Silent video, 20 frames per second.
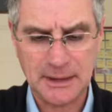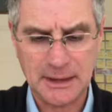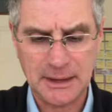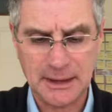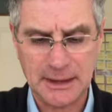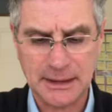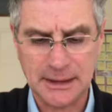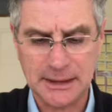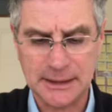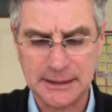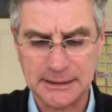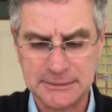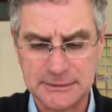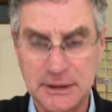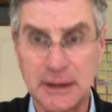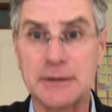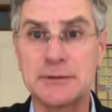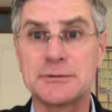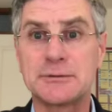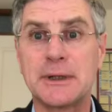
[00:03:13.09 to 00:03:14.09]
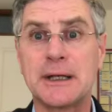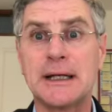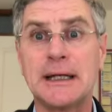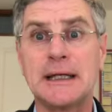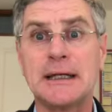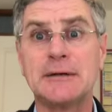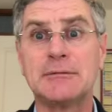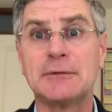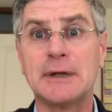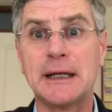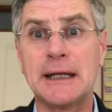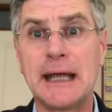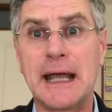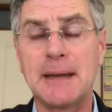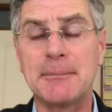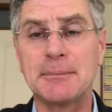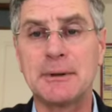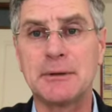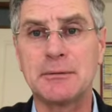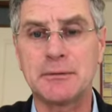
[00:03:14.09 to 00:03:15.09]
so I was really
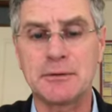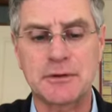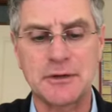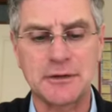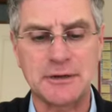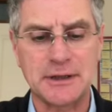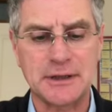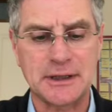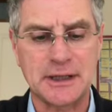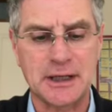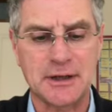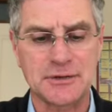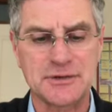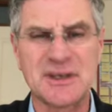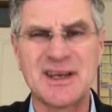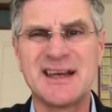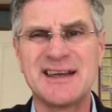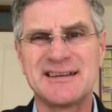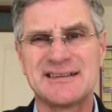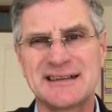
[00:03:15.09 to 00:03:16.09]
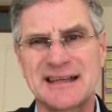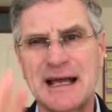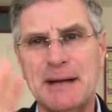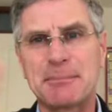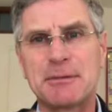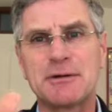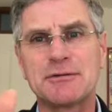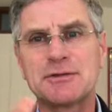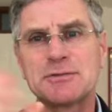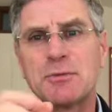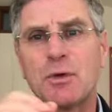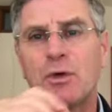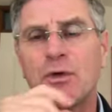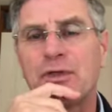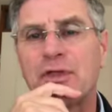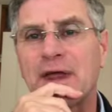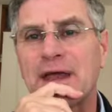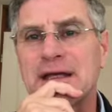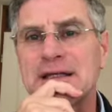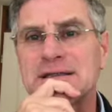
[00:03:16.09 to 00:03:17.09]
happy with the details. There's a couple of small
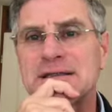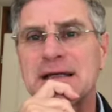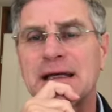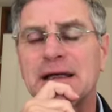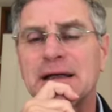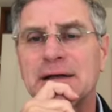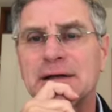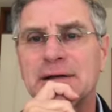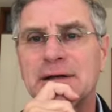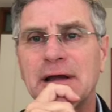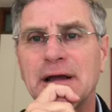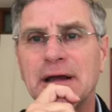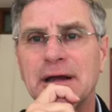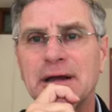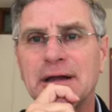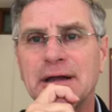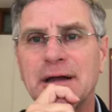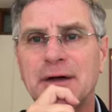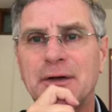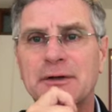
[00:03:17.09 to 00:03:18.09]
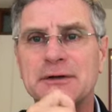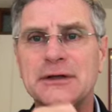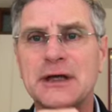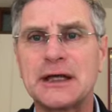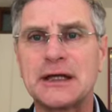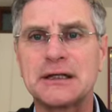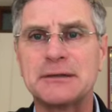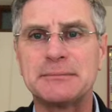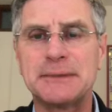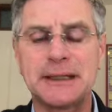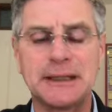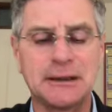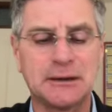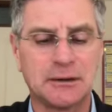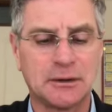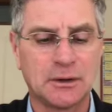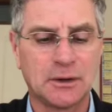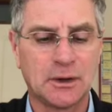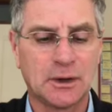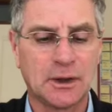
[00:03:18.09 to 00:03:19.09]
things that irritated me.
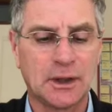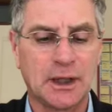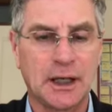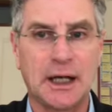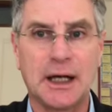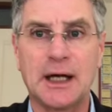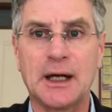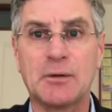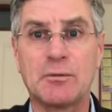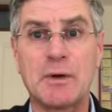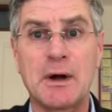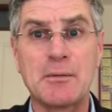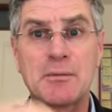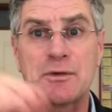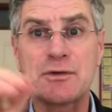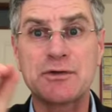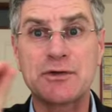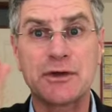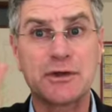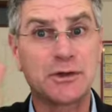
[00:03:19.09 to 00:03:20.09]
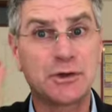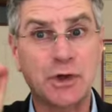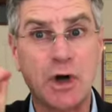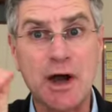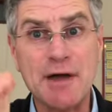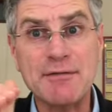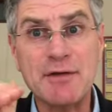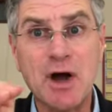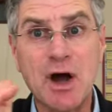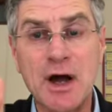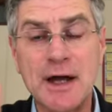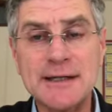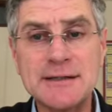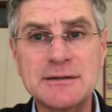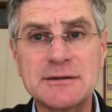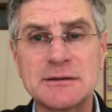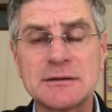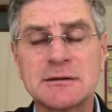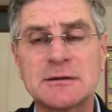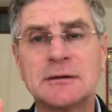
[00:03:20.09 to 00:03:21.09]
One was the driver
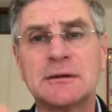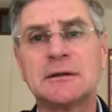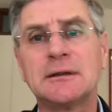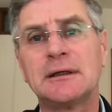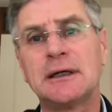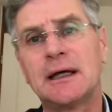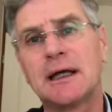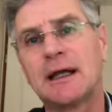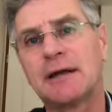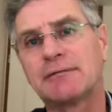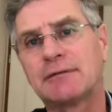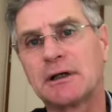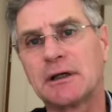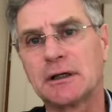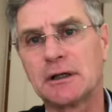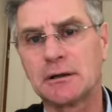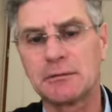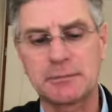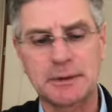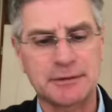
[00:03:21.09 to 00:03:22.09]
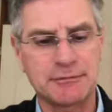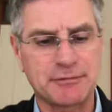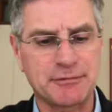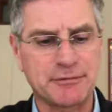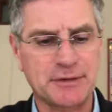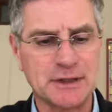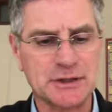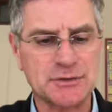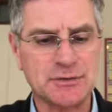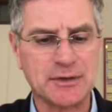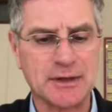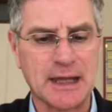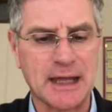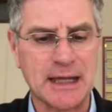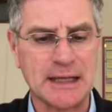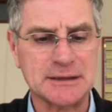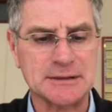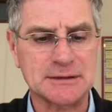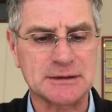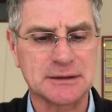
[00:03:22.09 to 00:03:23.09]
height, and I've got a little bit of a fix for
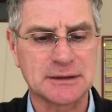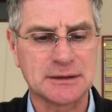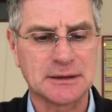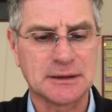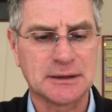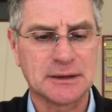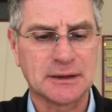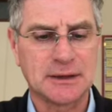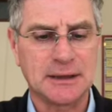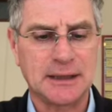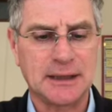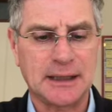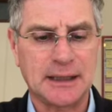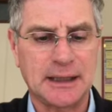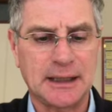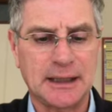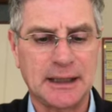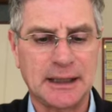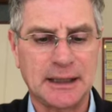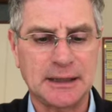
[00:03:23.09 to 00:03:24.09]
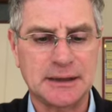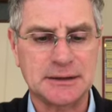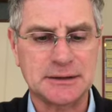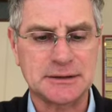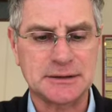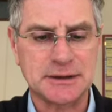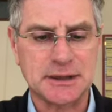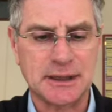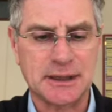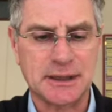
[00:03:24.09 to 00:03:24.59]
that, and